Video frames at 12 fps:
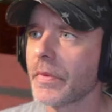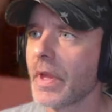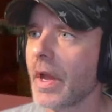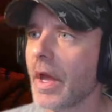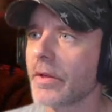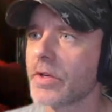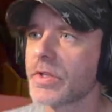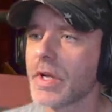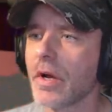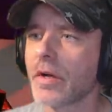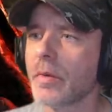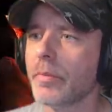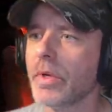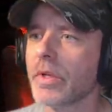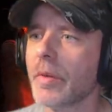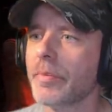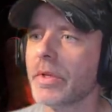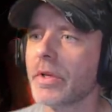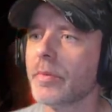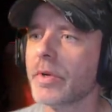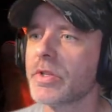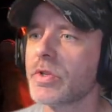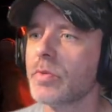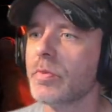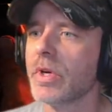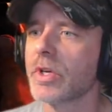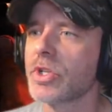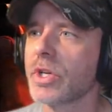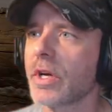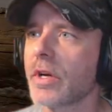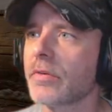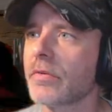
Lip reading: Yeah, they're starting to build up a little bit too much here.